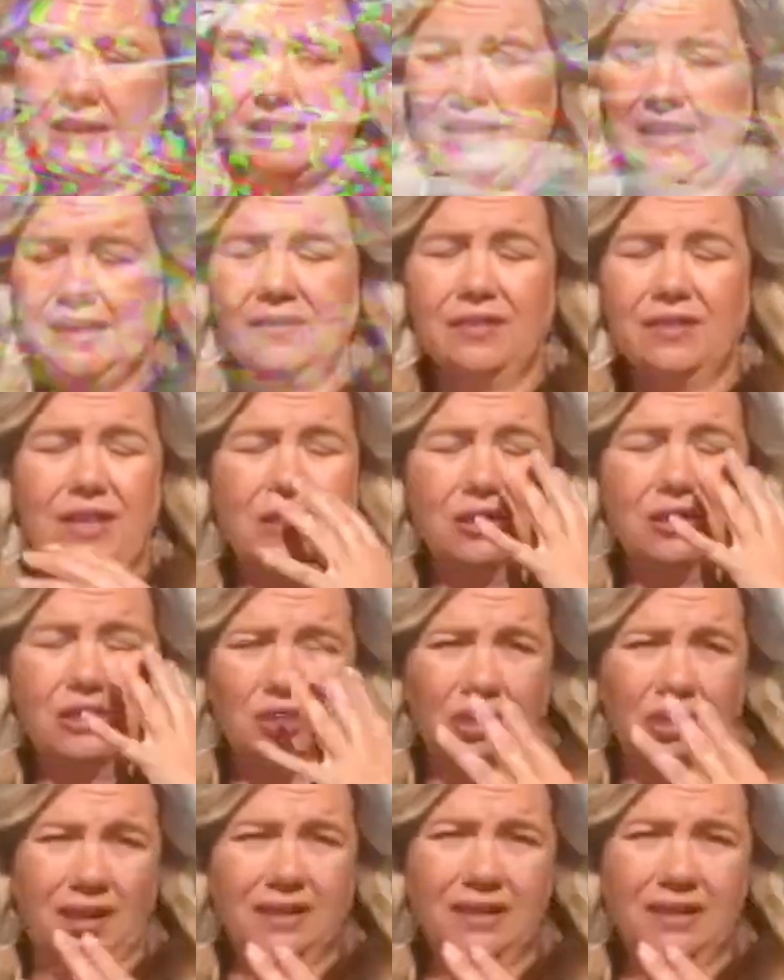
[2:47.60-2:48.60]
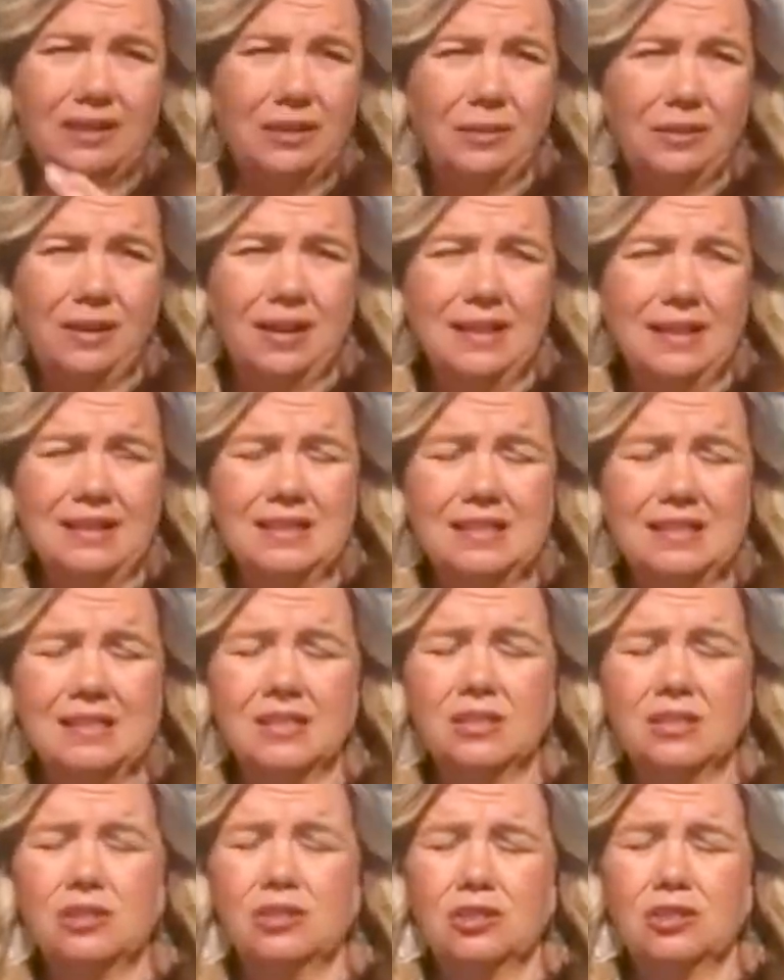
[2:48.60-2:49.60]
I ate a lot. The chocolate, you guys,
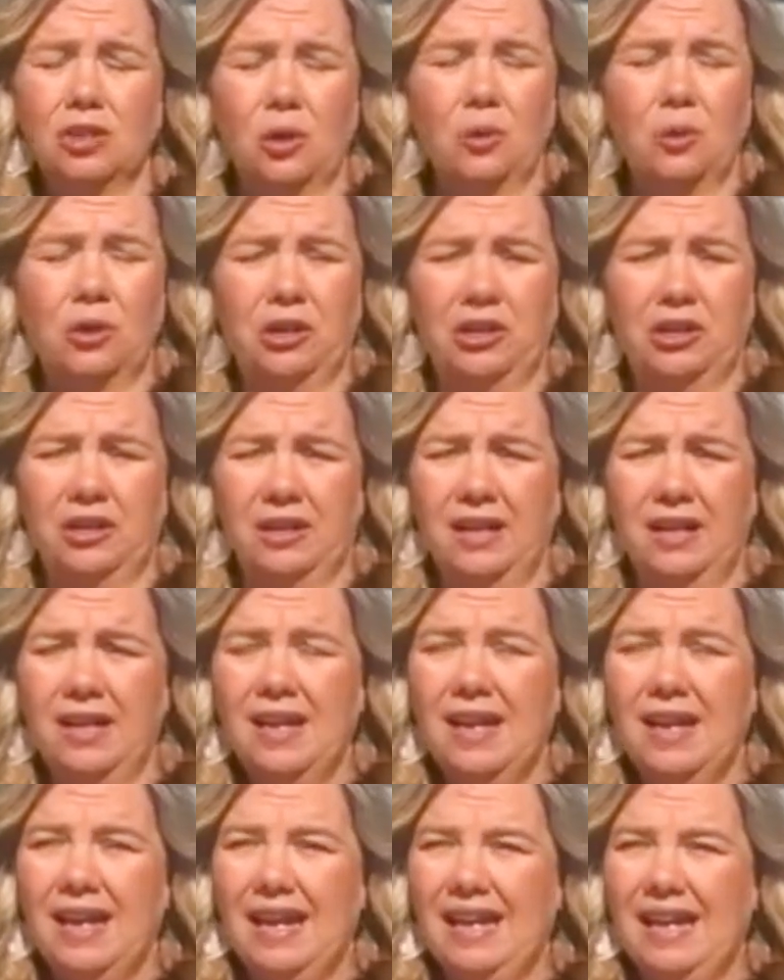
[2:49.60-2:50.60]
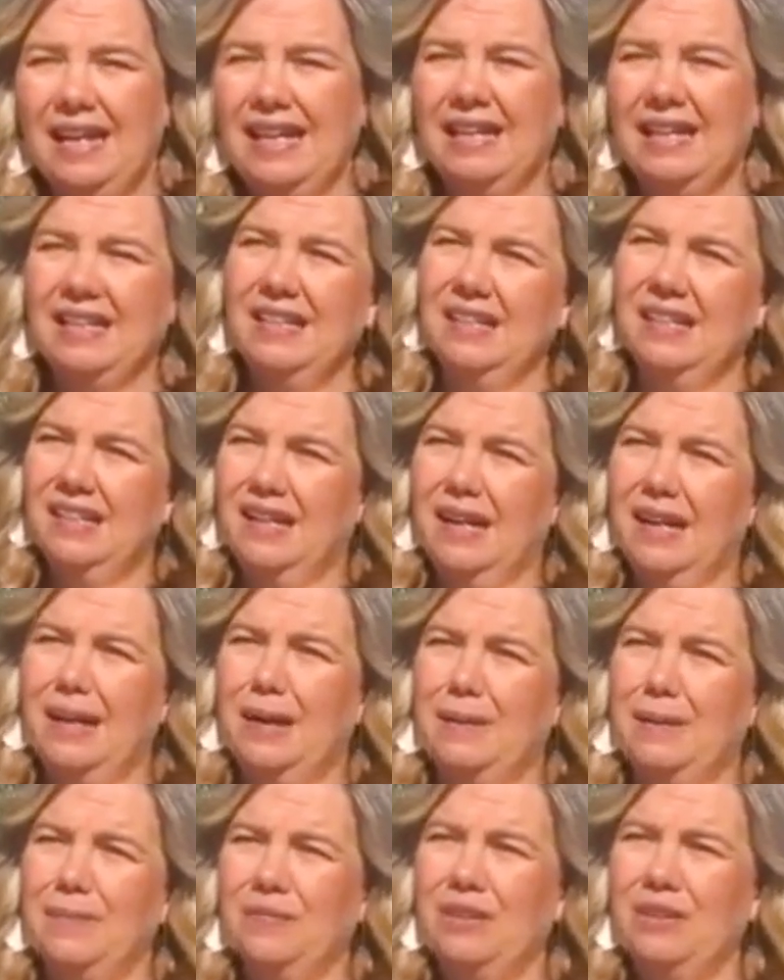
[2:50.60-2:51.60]
so good. And
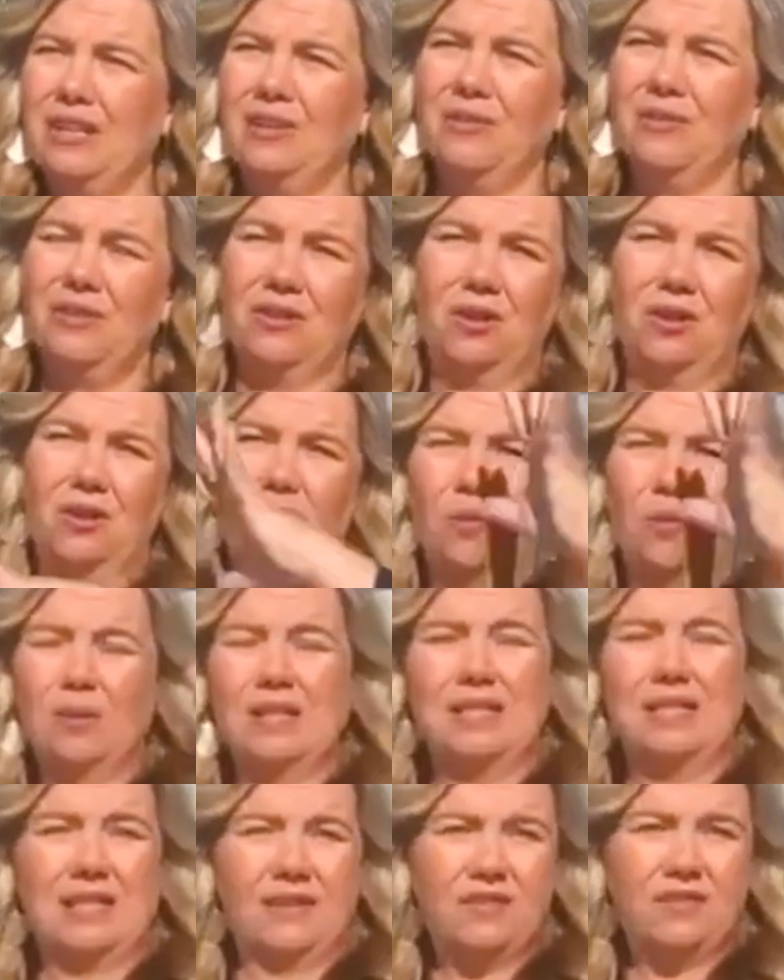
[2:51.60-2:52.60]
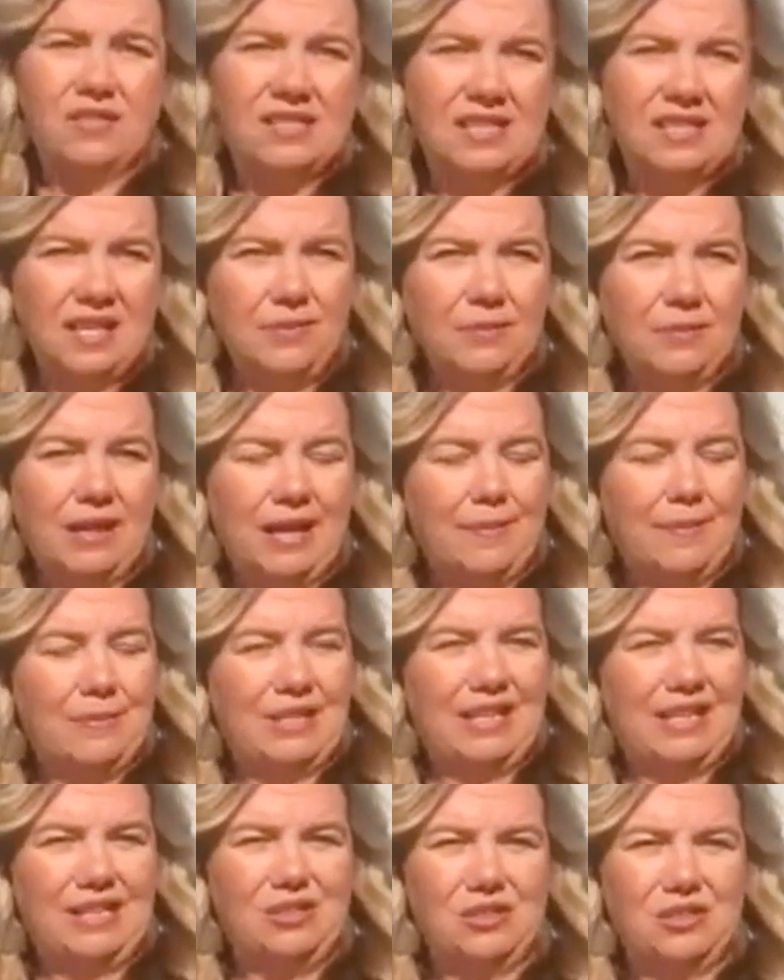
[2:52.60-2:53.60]
they don't always have the same
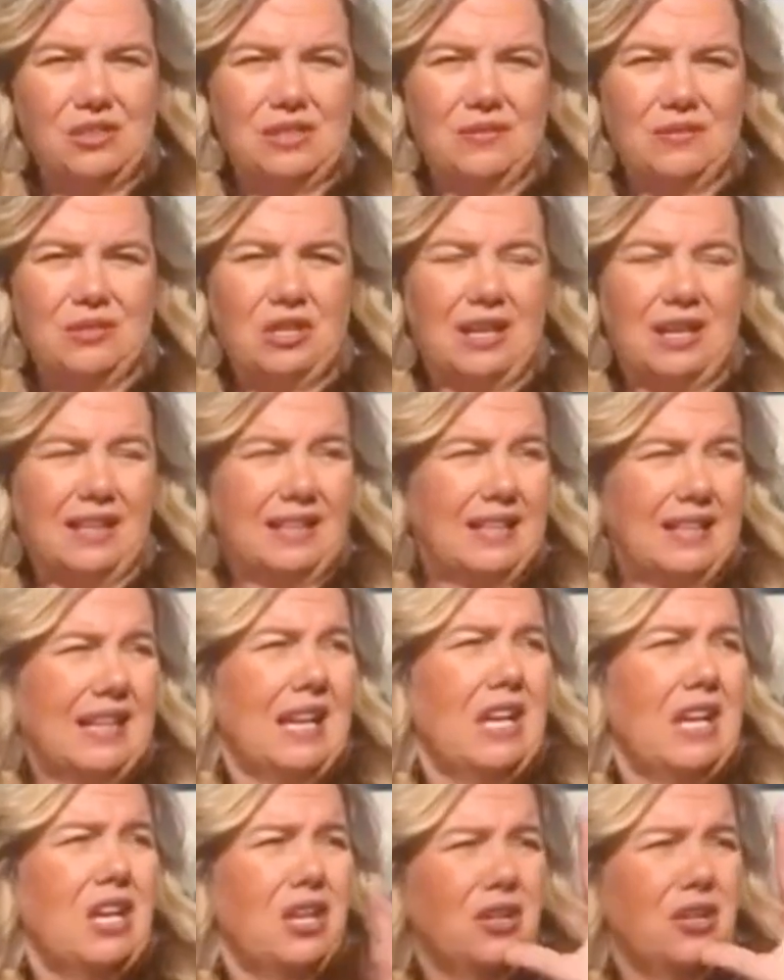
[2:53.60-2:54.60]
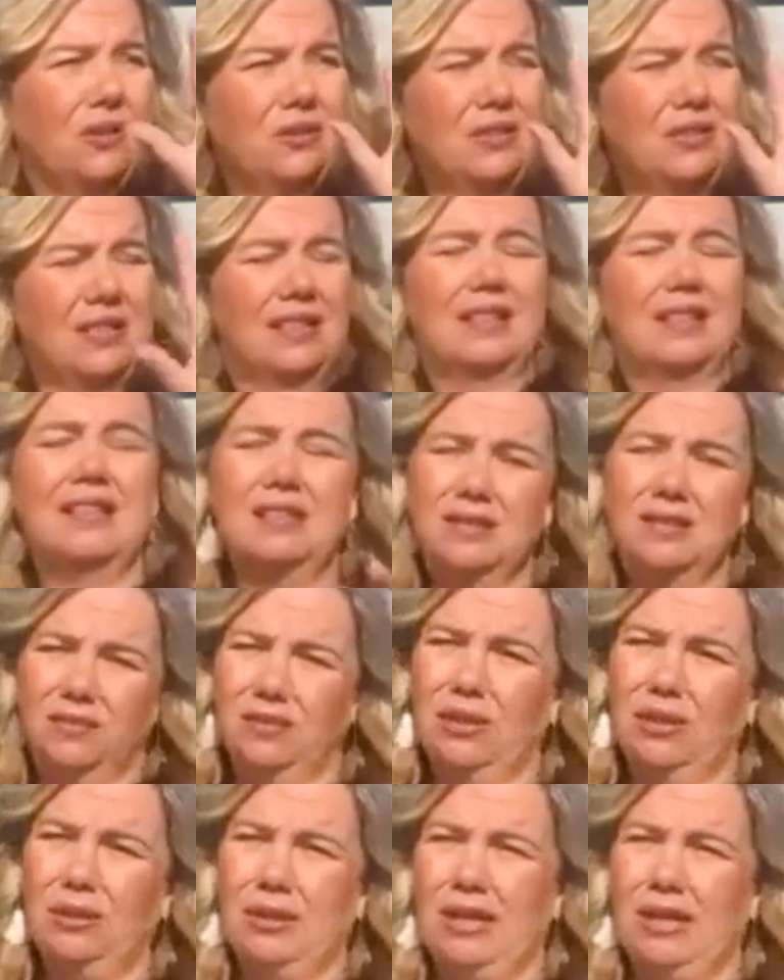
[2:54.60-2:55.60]
combinations of chocolate. New Zealand has
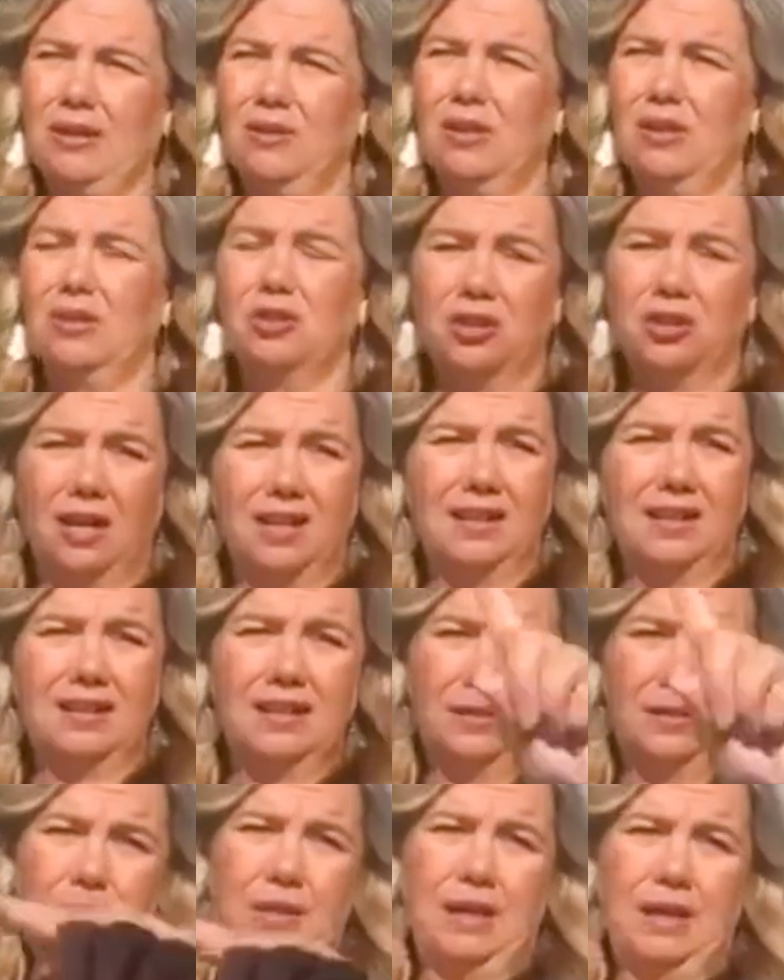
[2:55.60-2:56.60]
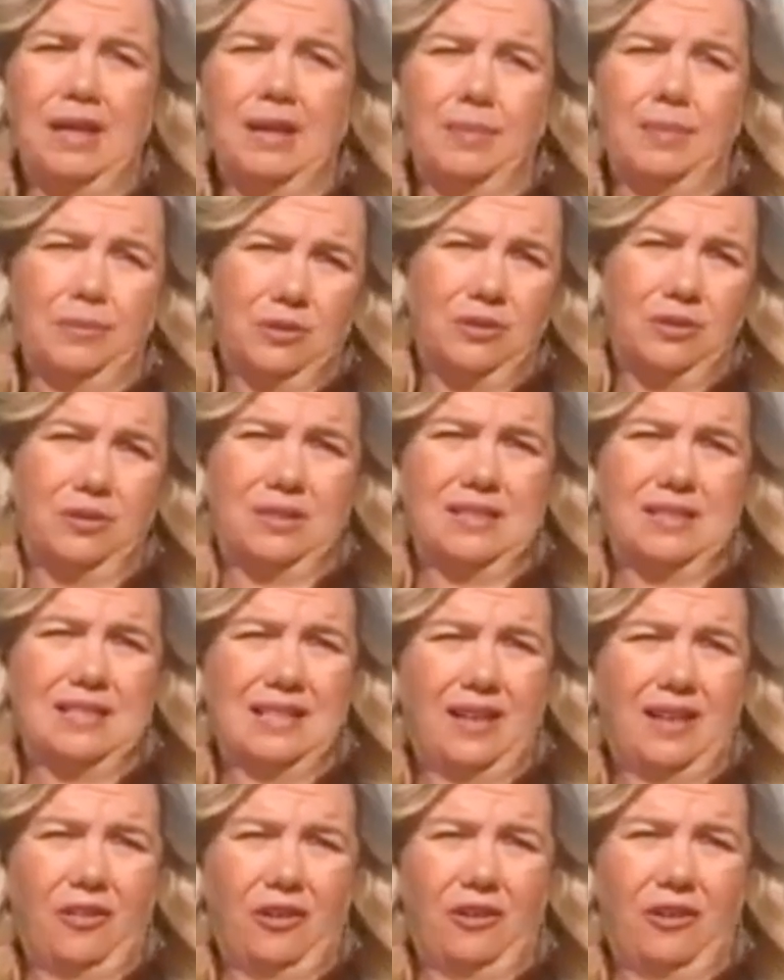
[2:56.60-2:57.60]
figured out chocolate and pineapple going
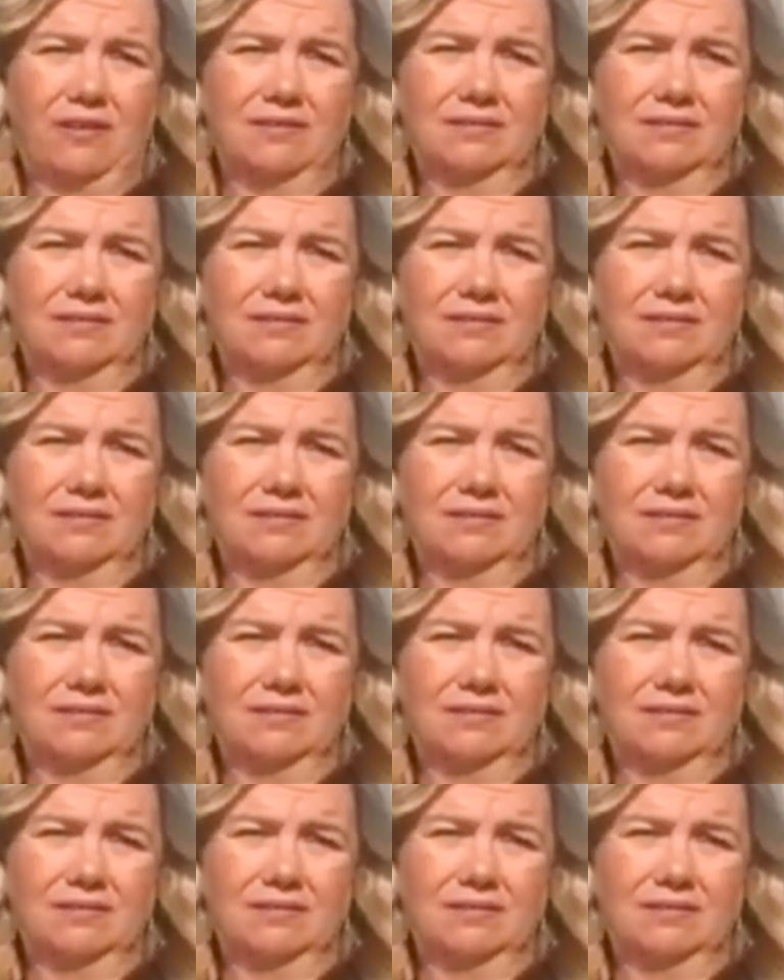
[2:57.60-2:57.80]
together.